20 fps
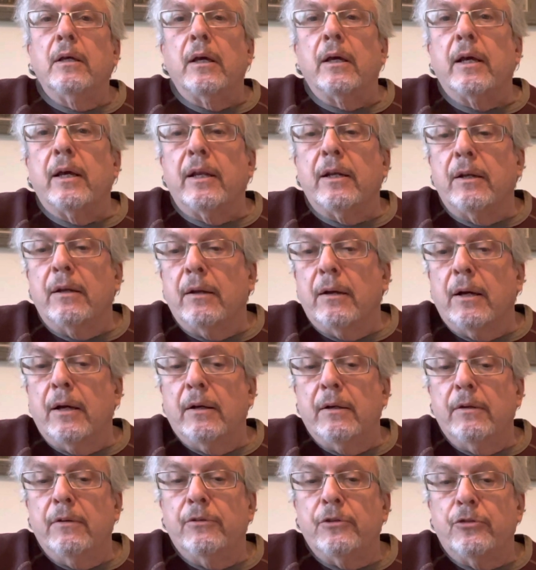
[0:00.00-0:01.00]

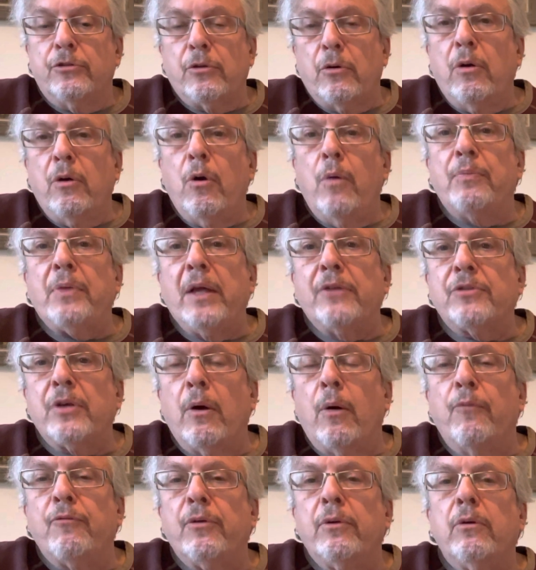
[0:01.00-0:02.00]
And So I hope that's
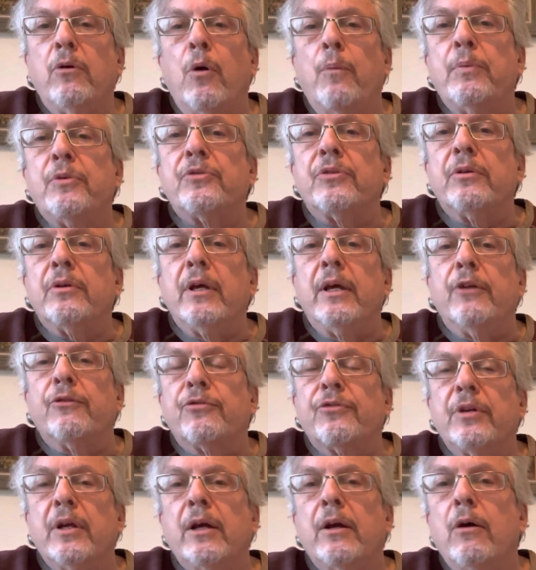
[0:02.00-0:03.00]
helpful. Hope it's
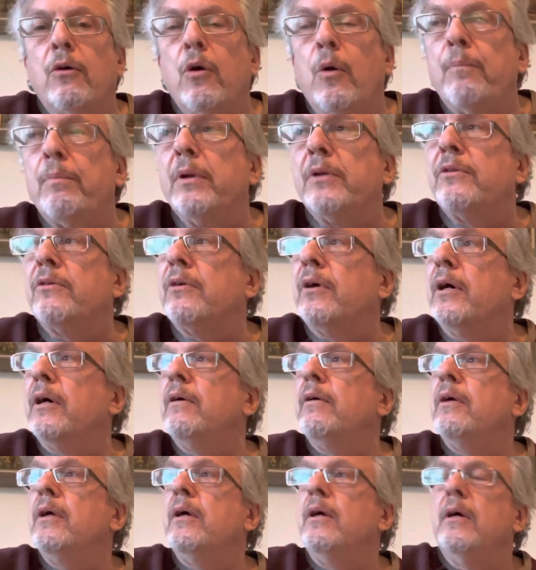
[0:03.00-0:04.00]
interesting. I hope it
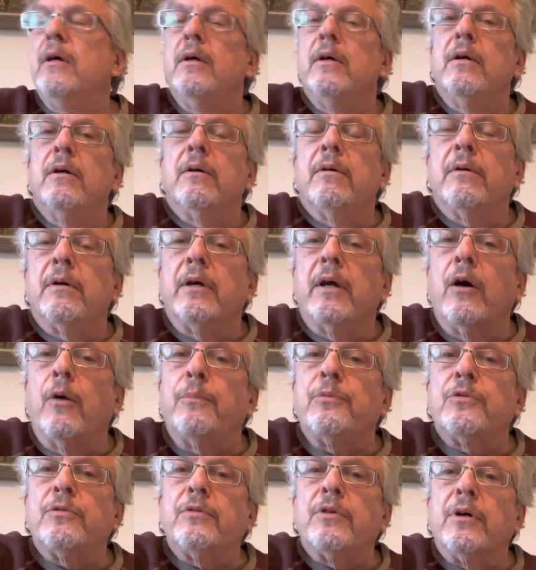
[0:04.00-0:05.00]

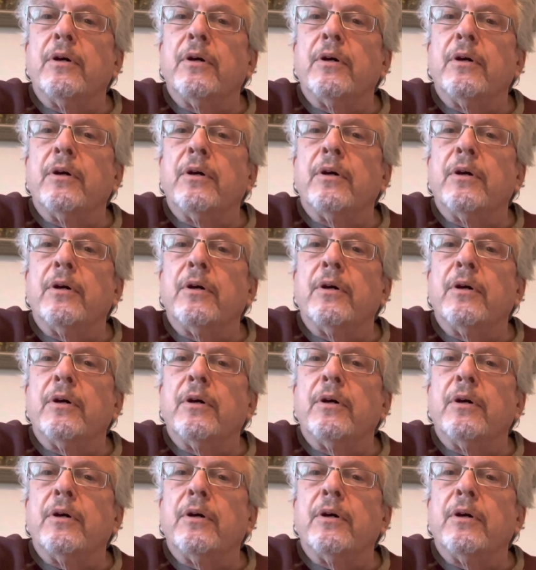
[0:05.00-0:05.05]
helps